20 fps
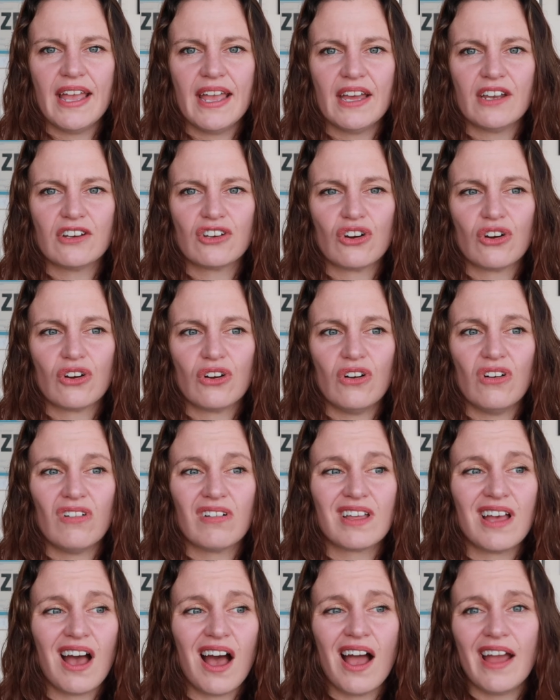and
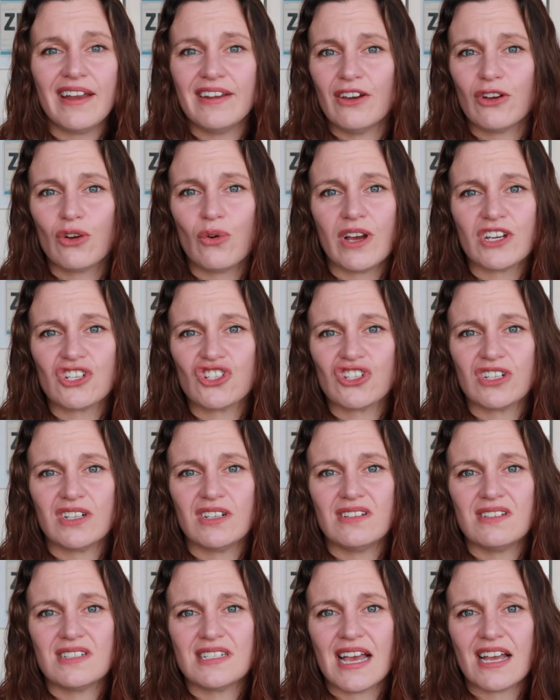girl. Guy, no
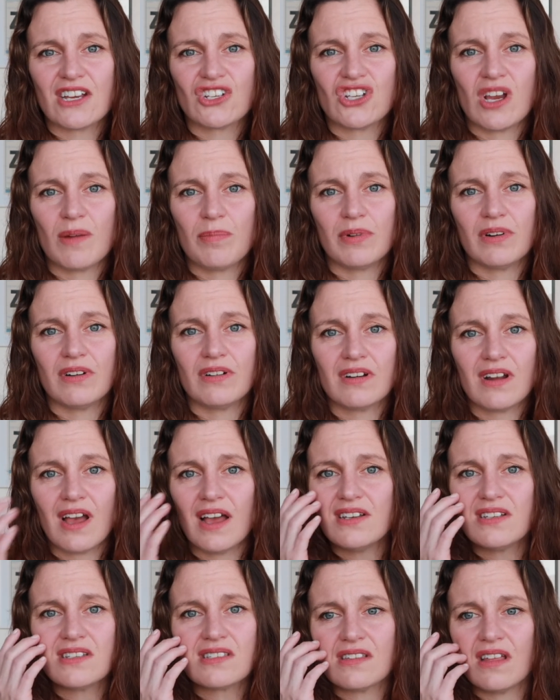question, Dax Shepard.
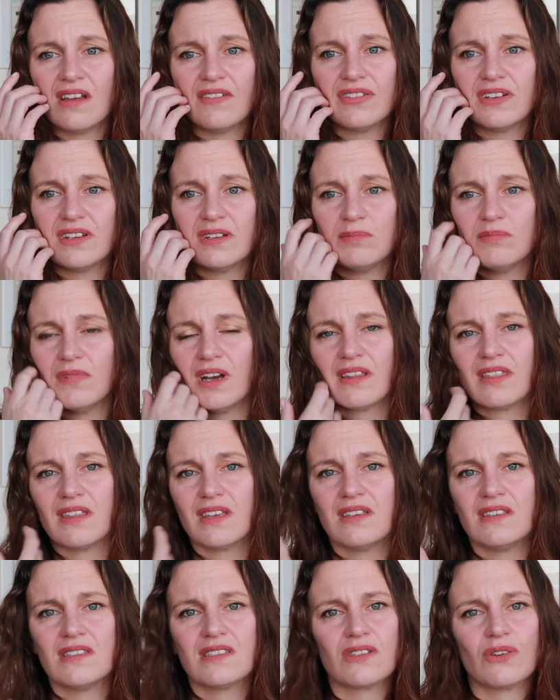I just love him. I
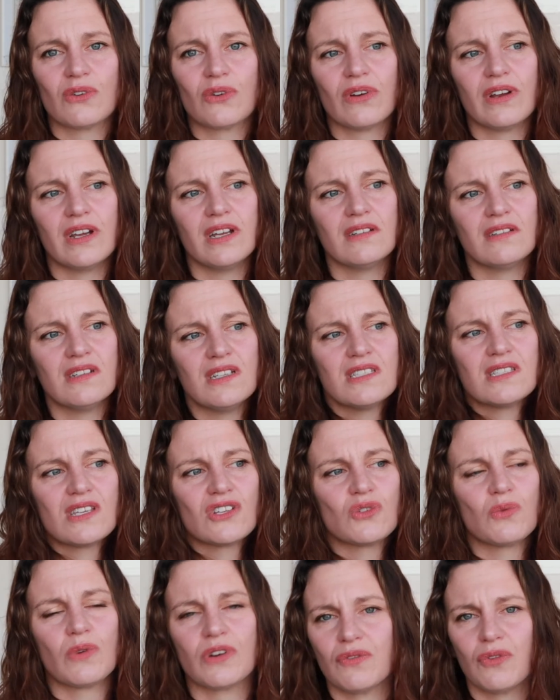think he's so great. He's
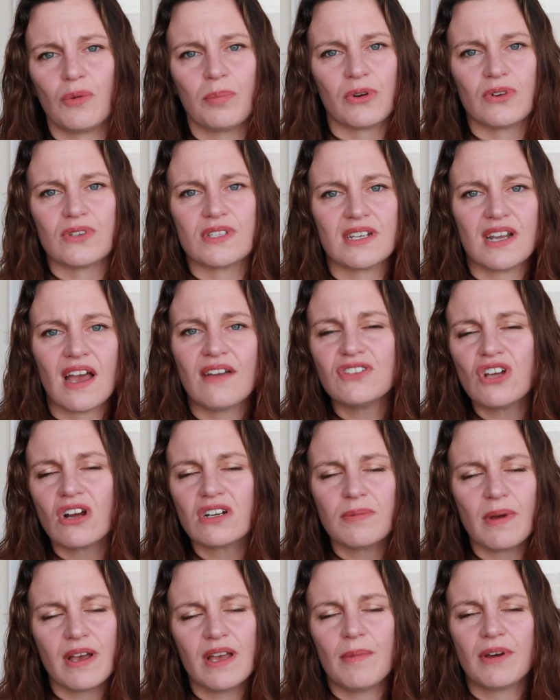such a wonderful person. I've
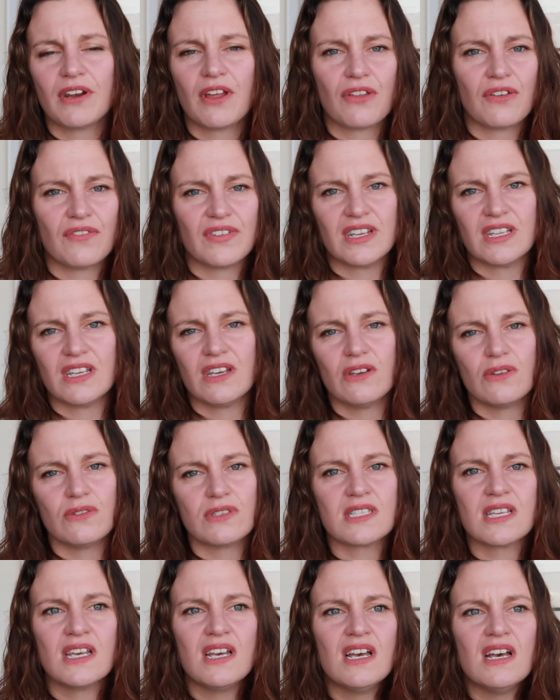talked about him on other
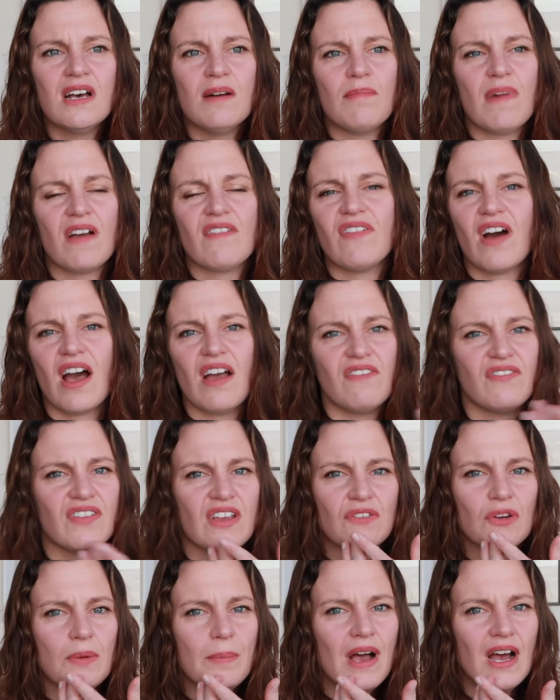videos, my five
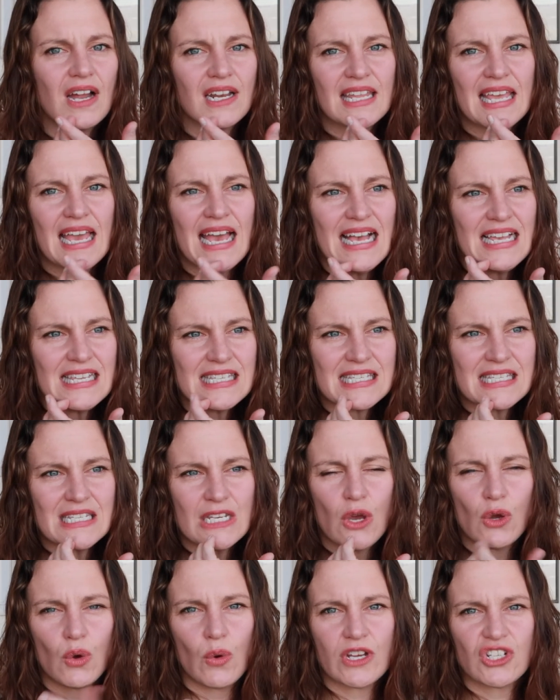favorite podcasts.
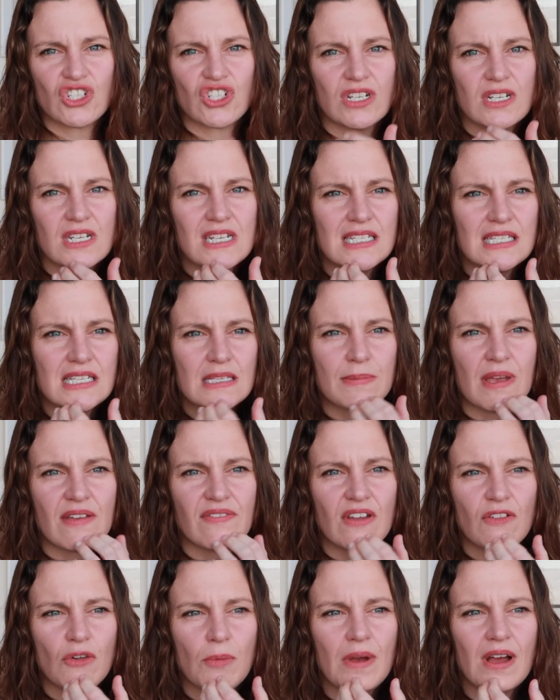No question, his is my
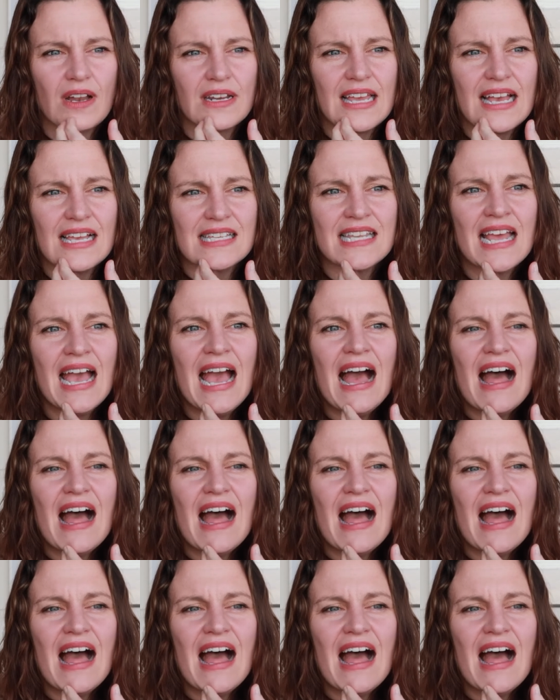favorite podcast.